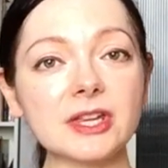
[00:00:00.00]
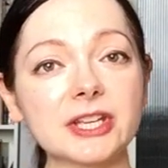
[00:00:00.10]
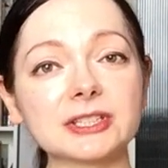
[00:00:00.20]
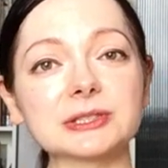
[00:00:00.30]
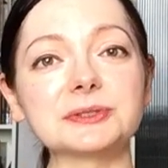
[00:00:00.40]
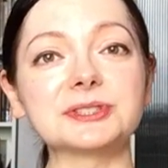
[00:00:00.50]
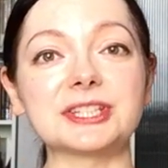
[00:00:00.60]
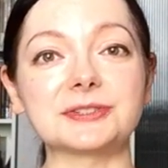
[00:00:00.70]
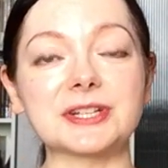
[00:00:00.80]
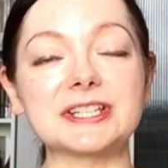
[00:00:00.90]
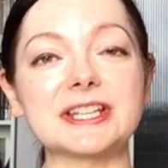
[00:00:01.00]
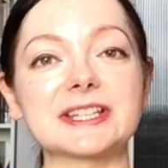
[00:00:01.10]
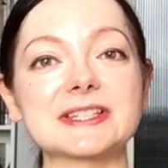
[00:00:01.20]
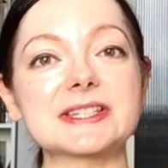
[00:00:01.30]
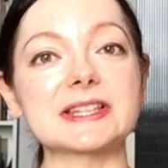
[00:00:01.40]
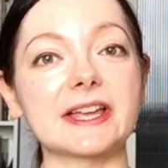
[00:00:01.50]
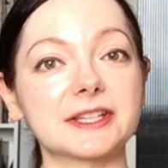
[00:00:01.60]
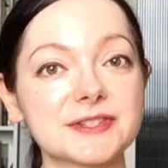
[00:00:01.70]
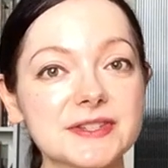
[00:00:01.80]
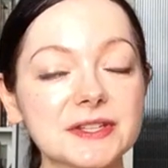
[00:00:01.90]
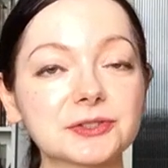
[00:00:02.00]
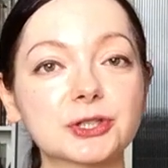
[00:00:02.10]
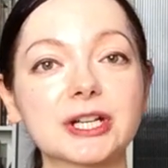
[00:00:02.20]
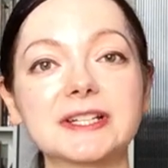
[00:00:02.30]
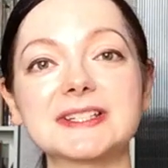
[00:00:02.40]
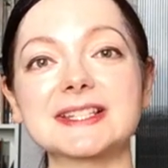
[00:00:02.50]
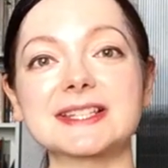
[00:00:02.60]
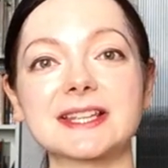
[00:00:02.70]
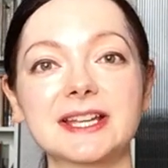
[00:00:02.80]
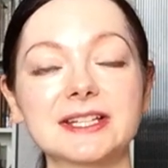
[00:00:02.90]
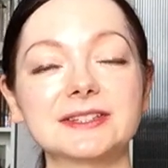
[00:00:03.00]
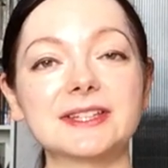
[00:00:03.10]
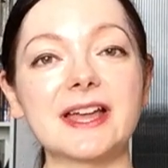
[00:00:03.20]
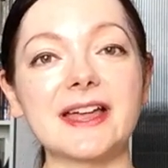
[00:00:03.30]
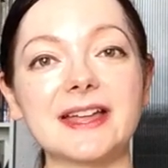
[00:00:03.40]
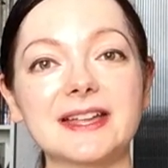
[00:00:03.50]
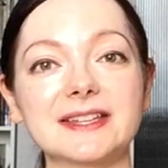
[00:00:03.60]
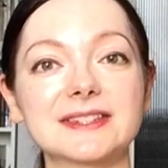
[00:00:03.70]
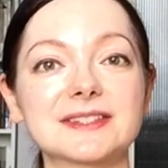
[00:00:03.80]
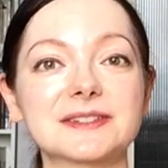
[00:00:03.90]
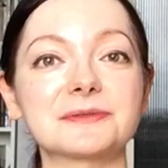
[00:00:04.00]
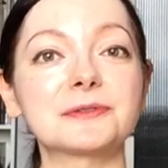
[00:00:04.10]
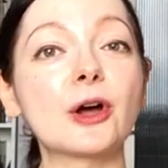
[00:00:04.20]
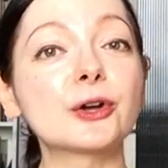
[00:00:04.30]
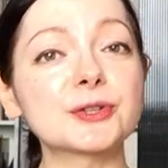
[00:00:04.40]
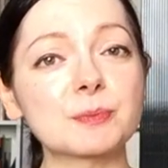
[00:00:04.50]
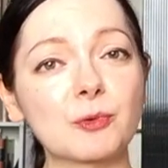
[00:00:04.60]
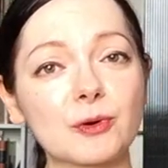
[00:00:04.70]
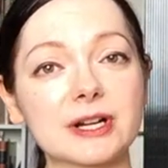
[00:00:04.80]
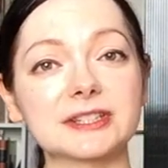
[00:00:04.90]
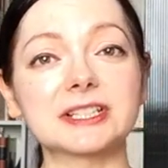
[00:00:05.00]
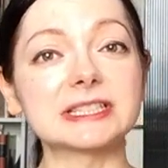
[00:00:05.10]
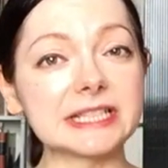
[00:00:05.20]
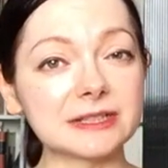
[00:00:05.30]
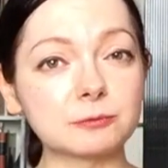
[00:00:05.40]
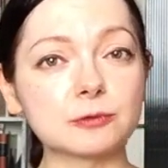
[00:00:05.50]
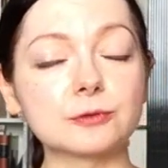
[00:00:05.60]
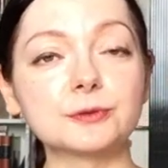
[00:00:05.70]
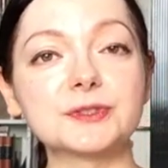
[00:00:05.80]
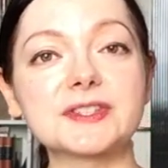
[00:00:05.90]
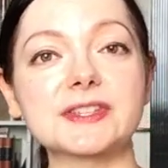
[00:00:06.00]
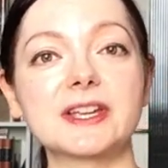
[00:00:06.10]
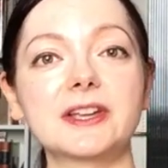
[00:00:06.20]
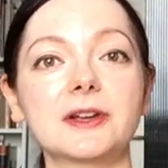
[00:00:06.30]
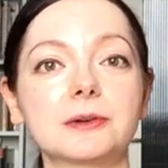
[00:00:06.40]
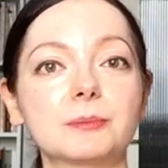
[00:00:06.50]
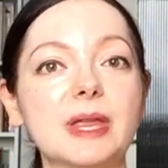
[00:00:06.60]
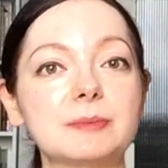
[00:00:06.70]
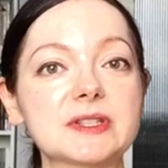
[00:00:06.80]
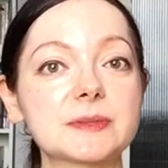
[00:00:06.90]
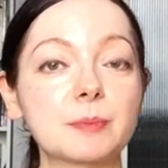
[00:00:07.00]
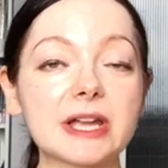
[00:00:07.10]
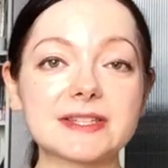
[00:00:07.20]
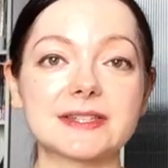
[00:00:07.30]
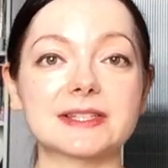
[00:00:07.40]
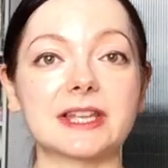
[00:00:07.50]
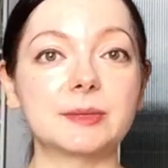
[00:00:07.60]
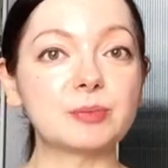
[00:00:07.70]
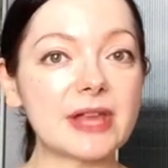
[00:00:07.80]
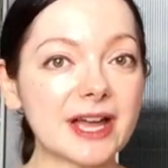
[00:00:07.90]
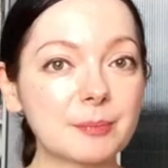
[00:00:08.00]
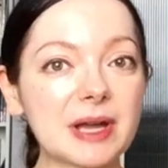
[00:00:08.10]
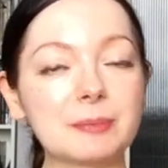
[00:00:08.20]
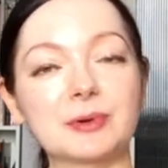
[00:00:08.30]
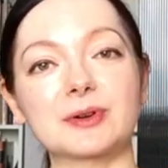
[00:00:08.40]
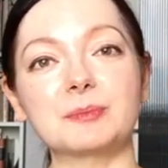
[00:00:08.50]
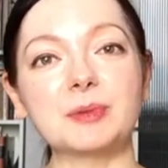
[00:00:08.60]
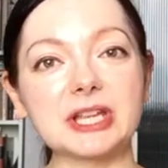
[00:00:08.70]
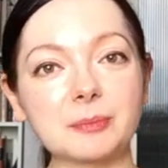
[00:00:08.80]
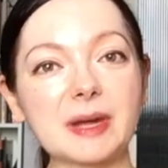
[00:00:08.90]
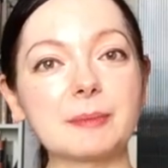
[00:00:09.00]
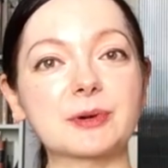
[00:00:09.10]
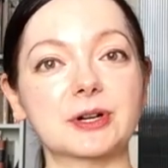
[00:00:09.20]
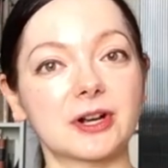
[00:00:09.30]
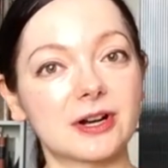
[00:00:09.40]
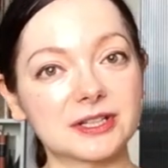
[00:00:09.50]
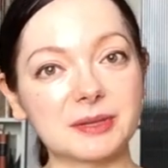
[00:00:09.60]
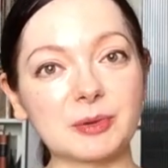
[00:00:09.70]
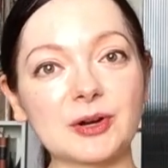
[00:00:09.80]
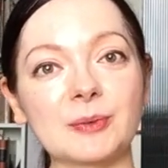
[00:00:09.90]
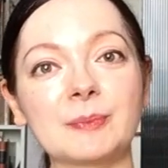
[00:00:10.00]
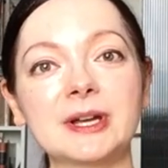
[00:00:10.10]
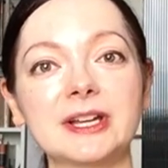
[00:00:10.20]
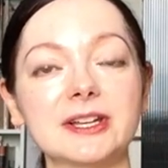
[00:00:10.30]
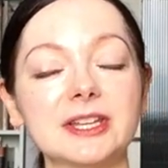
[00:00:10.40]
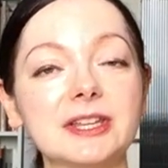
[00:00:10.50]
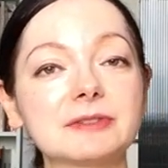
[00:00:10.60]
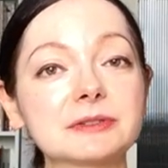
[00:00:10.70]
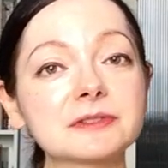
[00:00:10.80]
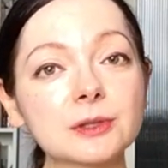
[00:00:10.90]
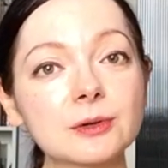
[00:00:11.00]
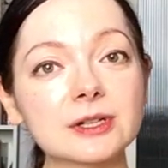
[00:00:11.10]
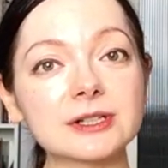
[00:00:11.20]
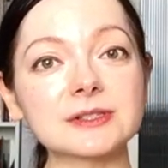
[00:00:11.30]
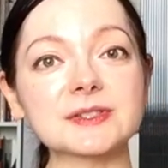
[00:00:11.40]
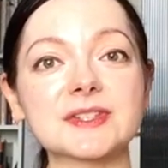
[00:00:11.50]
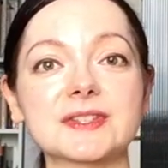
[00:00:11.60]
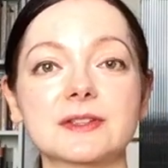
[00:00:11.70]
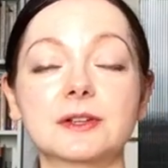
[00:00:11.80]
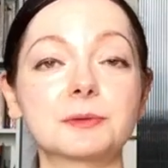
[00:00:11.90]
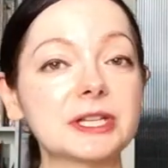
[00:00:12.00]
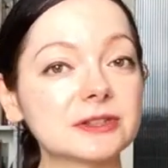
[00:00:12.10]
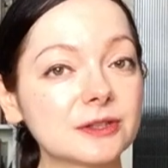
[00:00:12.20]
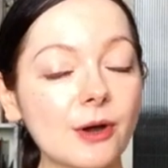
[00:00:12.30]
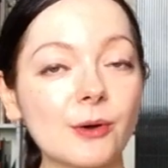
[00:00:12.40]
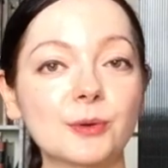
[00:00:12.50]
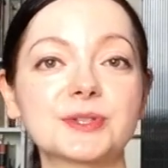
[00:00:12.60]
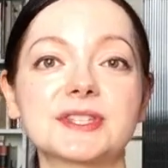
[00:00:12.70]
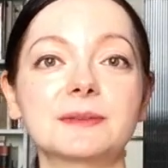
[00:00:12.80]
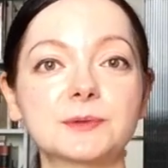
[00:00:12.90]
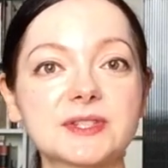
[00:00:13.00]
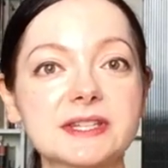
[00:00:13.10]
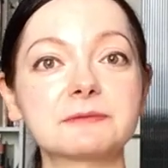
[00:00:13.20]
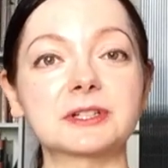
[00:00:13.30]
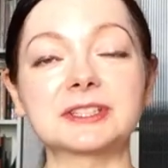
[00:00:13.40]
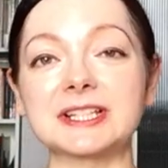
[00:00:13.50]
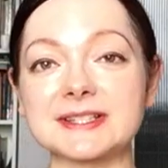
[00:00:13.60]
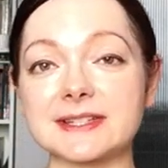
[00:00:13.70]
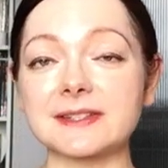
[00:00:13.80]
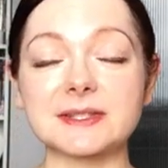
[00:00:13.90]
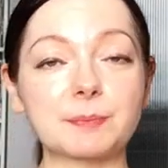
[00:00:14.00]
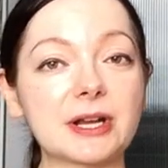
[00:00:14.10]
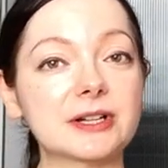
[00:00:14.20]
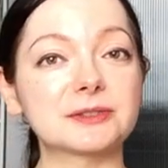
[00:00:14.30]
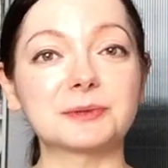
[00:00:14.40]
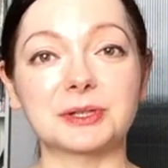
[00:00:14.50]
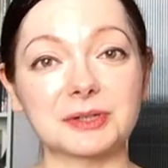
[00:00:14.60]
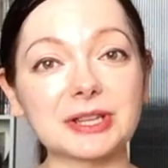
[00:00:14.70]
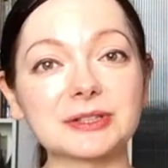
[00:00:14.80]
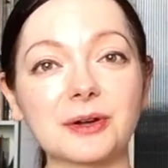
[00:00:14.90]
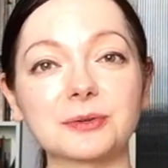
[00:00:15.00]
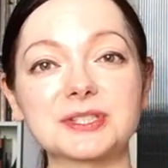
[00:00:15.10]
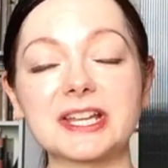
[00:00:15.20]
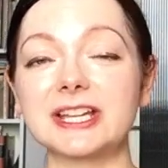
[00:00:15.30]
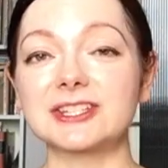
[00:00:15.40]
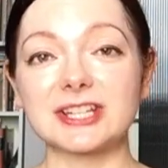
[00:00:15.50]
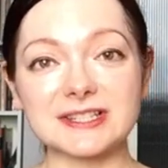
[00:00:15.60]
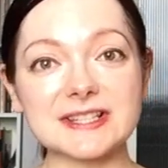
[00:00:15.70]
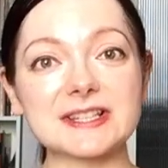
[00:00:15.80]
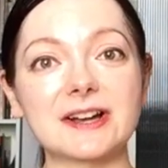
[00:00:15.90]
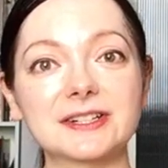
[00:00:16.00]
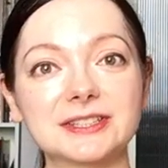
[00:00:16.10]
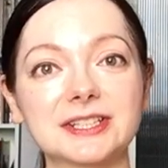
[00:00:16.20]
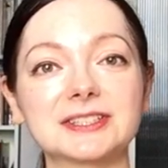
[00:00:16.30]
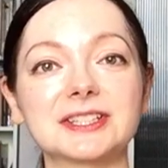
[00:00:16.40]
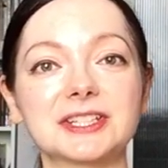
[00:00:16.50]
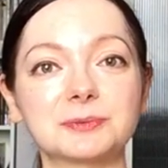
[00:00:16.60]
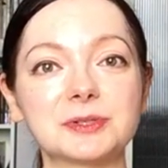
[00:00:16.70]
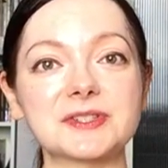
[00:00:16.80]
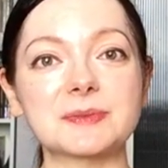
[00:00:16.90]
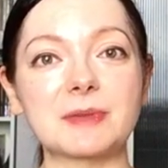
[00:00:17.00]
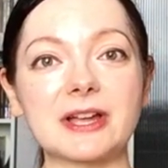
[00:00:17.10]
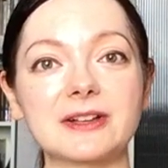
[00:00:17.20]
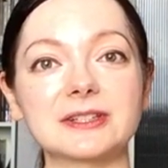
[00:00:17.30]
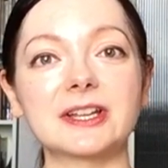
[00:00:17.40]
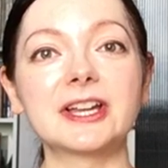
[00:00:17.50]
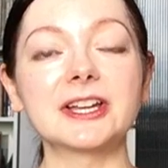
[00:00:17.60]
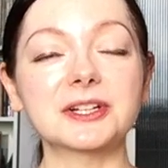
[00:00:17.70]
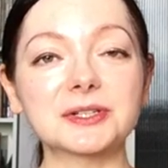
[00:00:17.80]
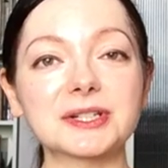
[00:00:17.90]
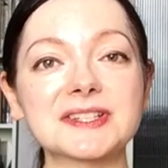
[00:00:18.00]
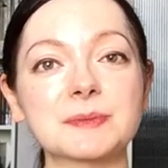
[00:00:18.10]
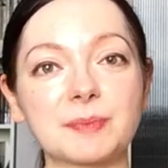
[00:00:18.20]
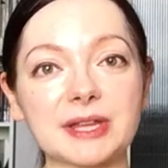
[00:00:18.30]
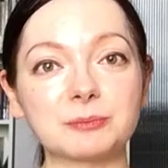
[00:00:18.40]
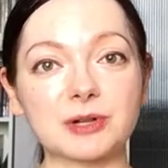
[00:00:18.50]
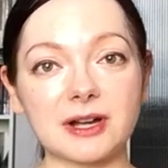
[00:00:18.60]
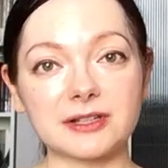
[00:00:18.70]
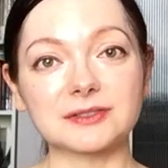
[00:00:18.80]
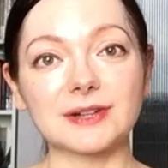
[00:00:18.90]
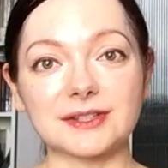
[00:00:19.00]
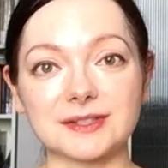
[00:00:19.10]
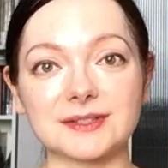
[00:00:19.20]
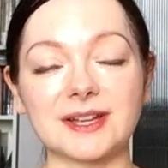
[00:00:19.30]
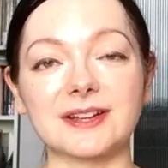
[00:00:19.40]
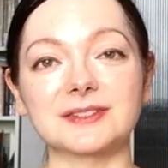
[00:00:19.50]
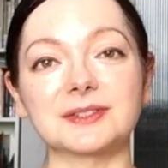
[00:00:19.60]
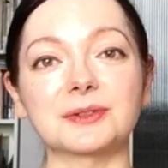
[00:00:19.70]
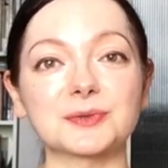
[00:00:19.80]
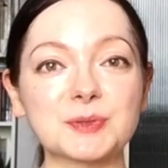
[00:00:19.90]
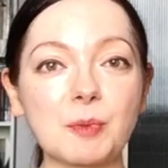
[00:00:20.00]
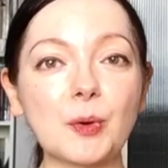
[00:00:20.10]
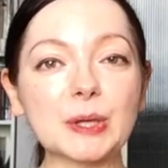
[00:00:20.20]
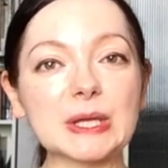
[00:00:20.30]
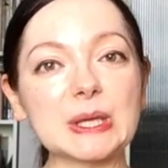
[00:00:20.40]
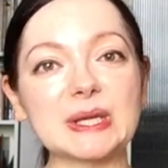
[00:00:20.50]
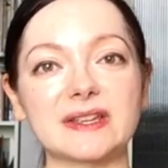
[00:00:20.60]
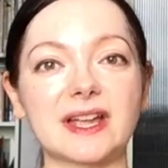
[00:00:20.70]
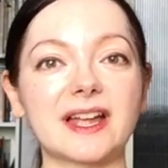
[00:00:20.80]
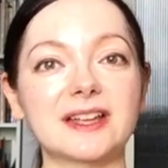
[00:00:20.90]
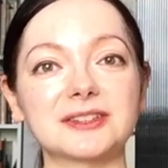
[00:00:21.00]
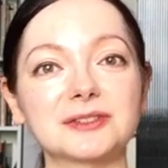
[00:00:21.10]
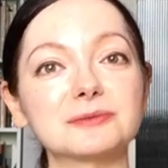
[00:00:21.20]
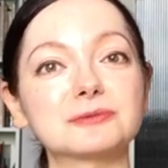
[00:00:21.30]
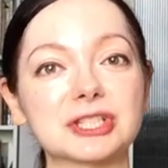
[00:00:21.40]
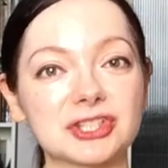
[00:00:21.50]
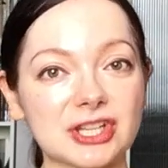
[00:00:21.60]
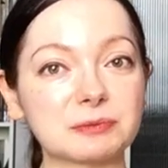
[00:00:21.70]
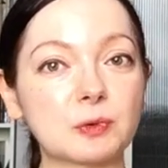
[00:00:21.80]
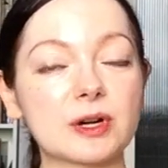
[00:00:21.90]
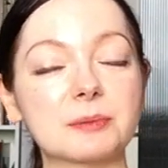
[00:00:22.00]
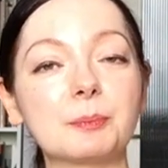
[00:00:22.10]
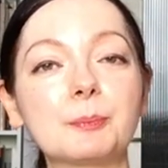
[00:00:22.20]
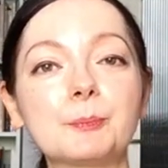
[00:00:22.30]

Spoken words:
include ingredients like citrus, that focus more on clean woods, maybe spices like black pepper, pink pepper, cardamom, even florals, green notes. If you see frankincense paired with green notes, chances are that it will smell crisp and bright rather than, smoky and rich and warm.